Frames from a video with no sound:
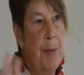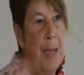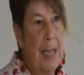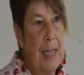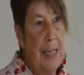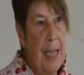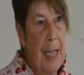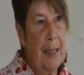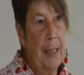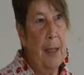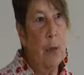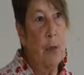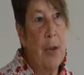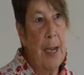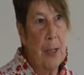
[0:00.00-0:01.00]
Not
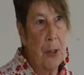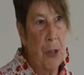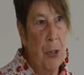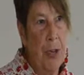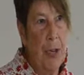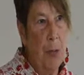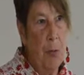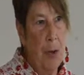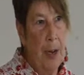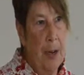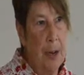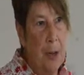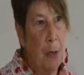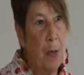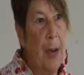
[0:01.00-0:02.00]
exactly a rail trail
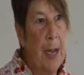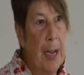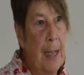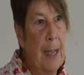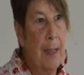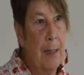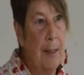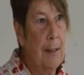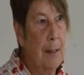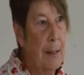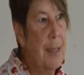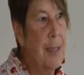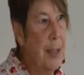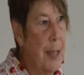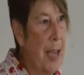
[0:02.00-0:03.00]
where the rail
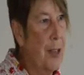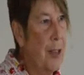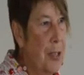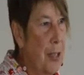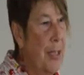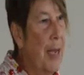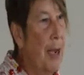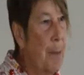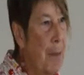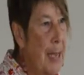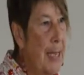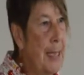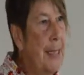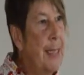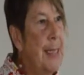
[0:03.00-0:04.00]
is actually
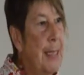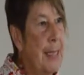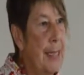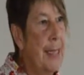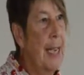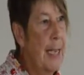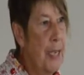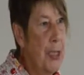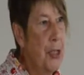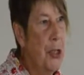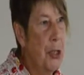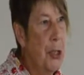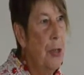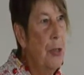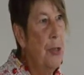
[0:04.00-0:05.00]
abandoned and
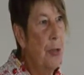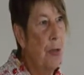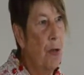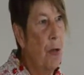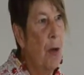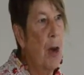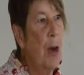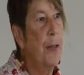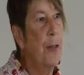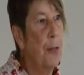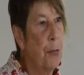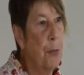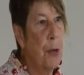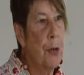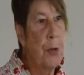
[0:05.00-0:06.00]
is used for
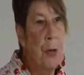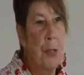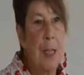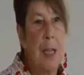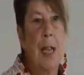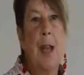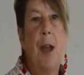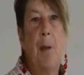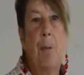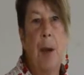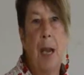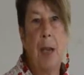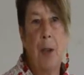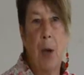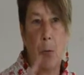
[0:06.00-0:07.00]
the route,
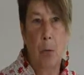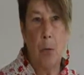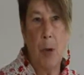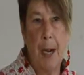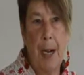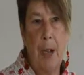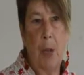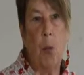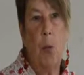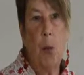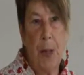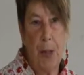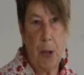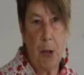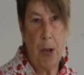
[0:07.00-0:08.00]
but rail
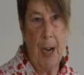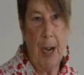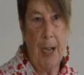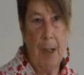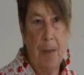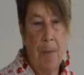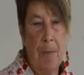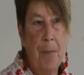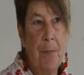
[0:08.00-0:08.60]
with trail.